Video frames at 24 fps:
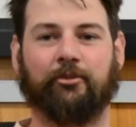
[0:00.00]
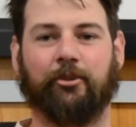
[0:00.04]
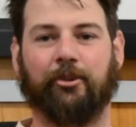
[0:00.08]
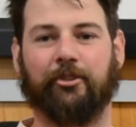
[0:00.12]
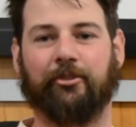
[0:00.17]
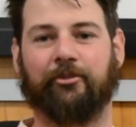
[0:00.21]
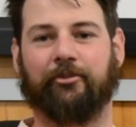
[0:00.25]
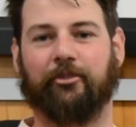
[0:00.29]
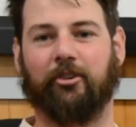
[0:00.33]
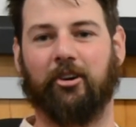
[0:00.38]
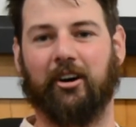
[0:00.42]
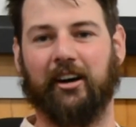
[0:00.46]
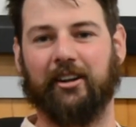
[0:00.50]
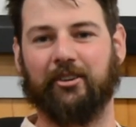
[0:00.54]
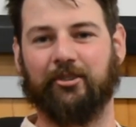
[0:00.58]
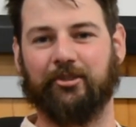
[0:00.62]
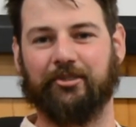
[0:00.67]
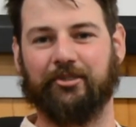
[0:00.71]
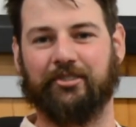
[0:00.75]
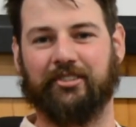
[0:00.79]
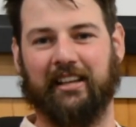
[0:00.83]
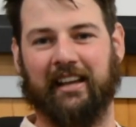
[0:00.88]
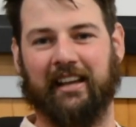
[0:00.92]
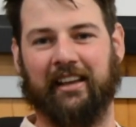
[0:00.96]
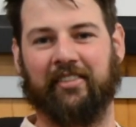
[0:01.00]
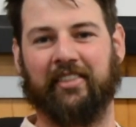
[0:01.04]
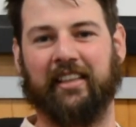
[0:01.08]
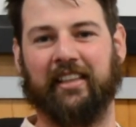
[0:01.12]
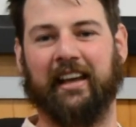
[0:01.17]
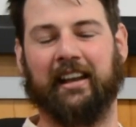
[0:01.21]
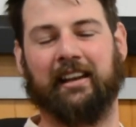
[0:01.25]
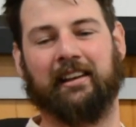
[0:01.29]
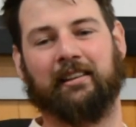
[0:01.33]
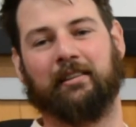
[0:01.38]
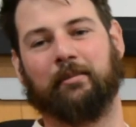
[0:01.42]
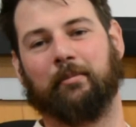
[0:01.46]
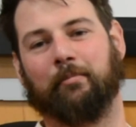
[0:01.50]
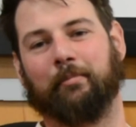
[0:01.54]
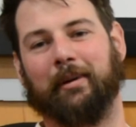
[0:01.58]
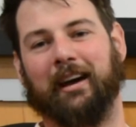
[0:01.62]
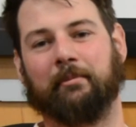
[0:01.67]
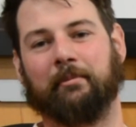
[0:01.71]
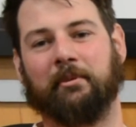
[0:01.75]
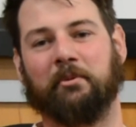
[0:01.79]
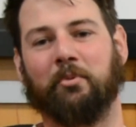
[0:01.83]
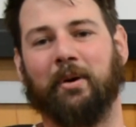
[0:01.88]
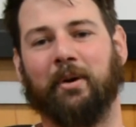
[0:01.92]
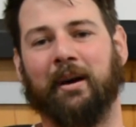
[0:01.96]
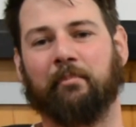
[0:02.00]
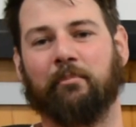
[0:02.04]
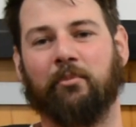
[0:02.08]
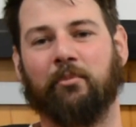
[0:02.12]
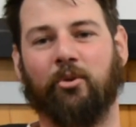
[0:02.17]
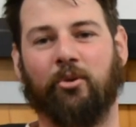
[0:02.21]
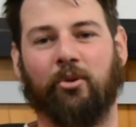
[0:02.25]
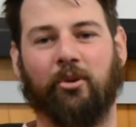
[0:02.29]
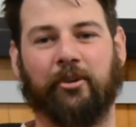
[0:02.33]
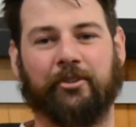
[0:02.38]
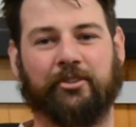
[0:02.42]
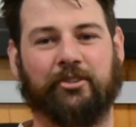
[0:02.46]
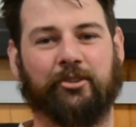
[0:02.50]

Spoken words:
the finals, and then maybe one more